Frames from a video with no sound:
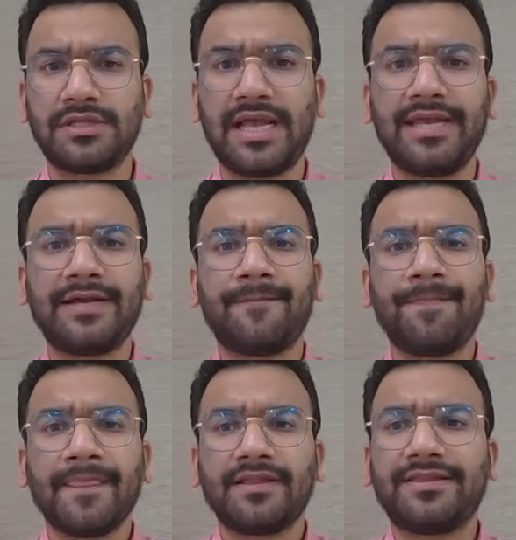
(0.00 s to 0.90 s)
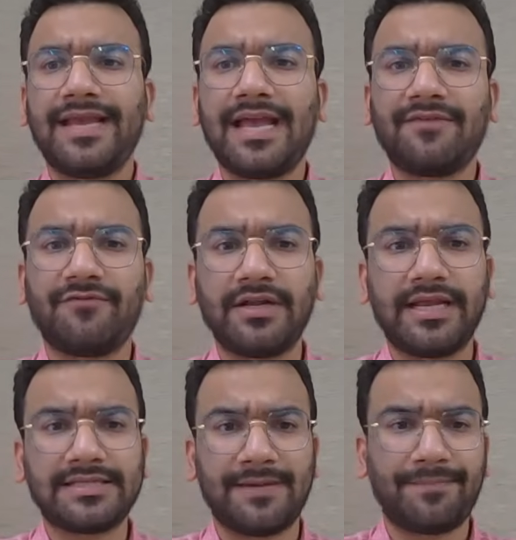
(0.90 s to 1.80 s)
Like they have one
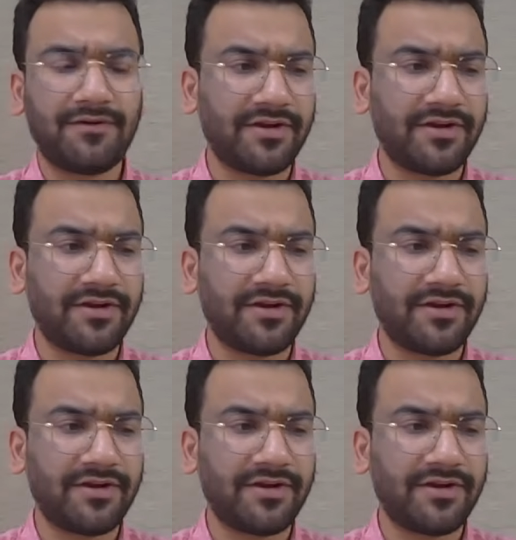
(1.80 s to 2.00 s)
example,